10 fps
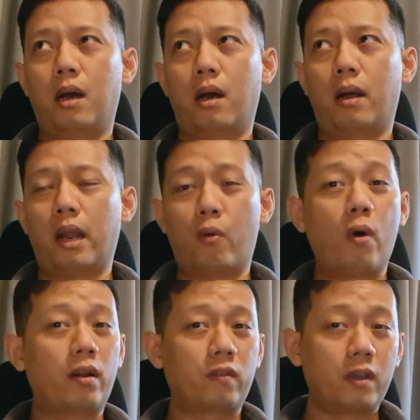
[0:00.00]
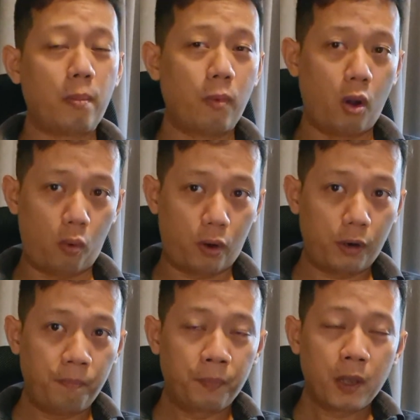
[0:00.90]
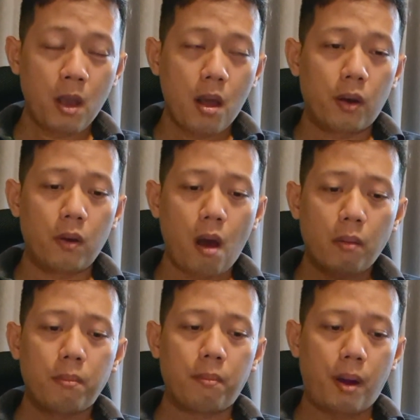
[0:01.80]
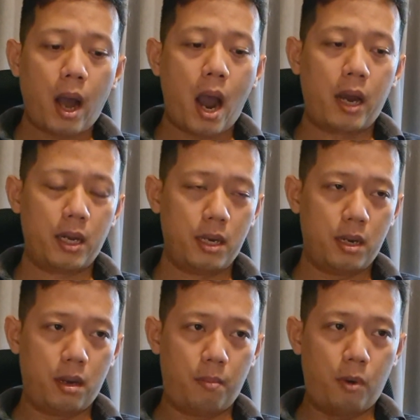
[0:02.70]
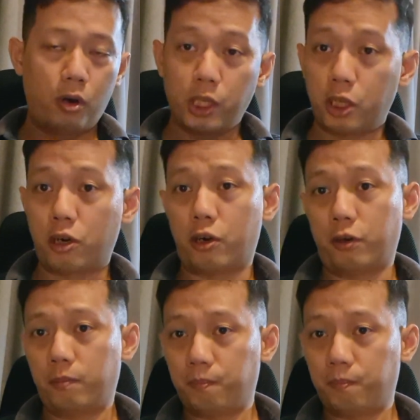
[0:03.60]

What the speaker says: like one step lower, not by the monitor,